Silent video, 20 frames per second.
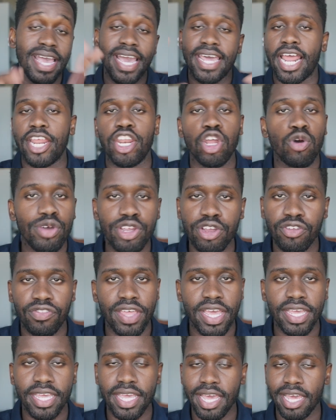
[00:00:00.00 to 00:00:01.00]
And I know what you're
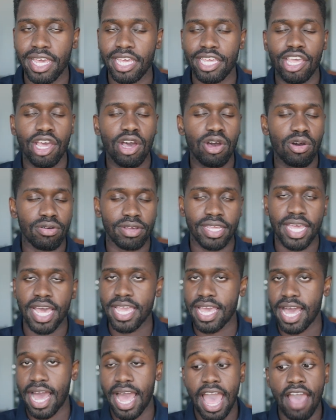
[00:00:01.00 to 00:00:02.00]
thinking, yo,
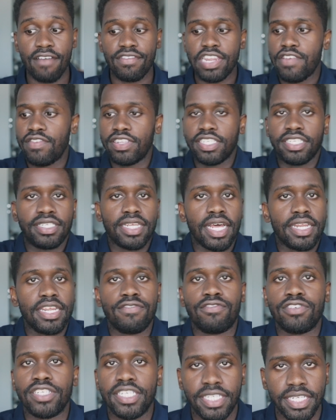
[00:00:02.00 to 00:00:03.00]
Kenya, I haven't even
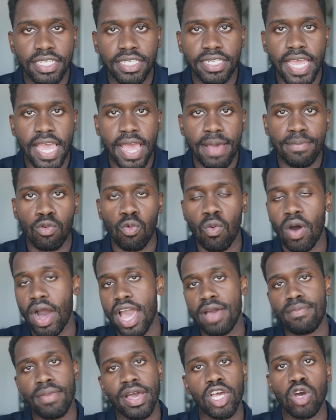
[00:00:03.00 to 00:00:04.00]
studied for this exam.
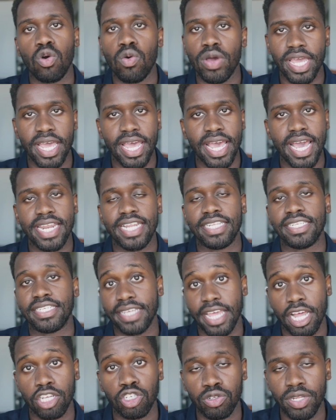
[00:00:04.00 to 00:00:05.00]
Why am I going ahead and
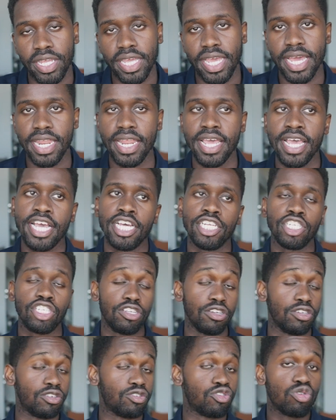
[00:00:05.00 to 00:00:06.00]
scheduling it?
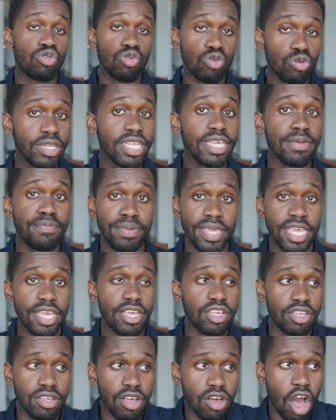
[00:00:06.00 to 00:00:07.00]
To truly
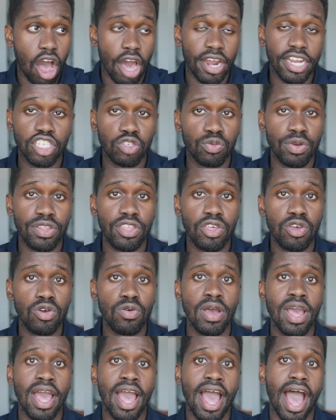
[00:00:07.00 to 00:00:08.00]
be honest with
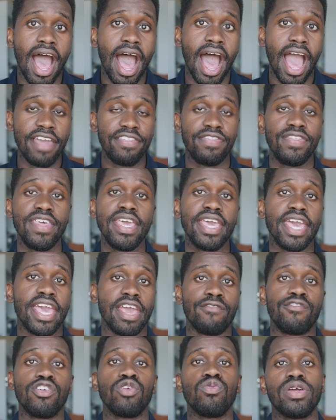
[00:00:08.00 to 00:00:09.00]
you, I think
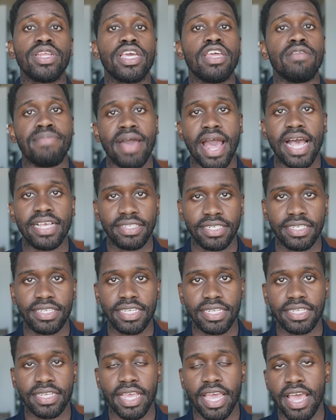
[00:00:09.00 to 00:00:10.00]
everyone can pass this
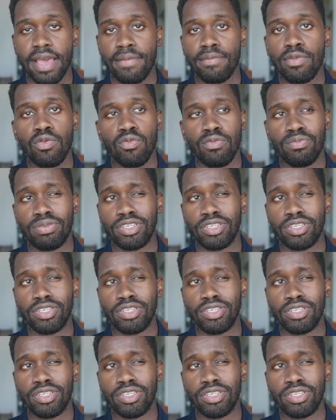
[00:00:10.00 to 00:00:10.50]
exam